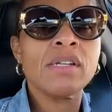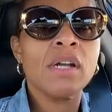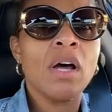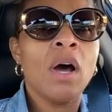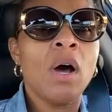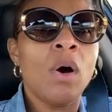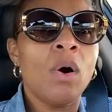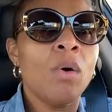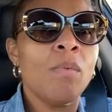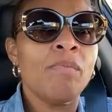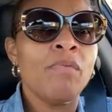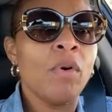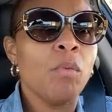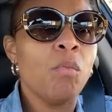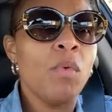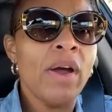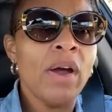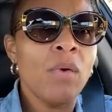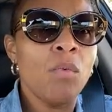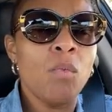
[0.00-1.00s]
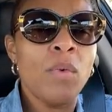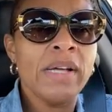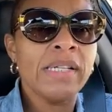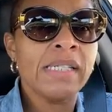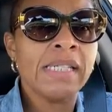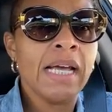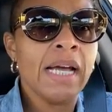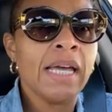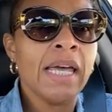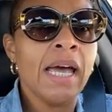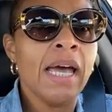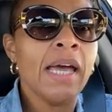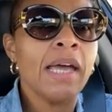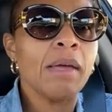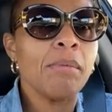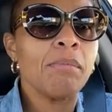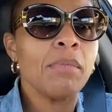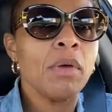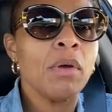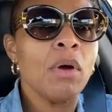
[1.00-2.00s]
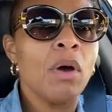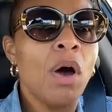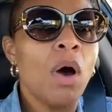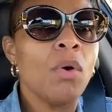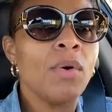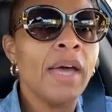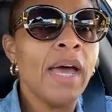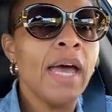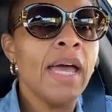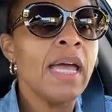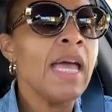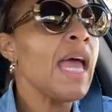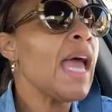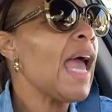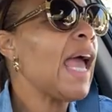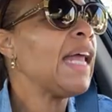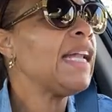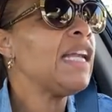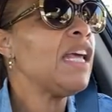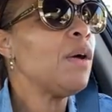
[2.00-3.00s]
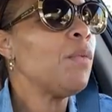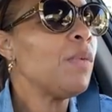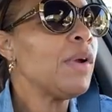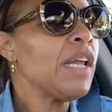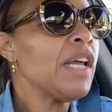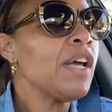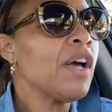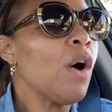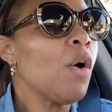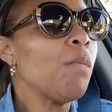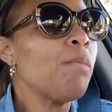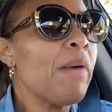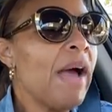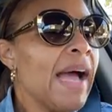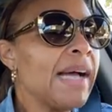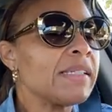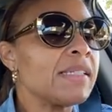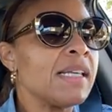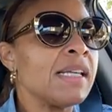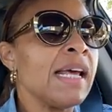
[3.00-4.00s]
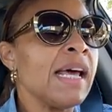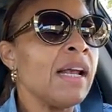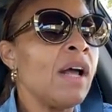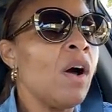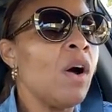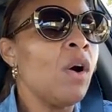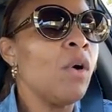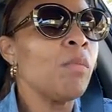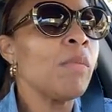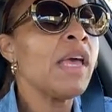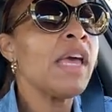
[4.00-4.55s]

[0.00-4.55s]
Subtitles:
to the home from whence I came. Okay. And then when he go back to that home,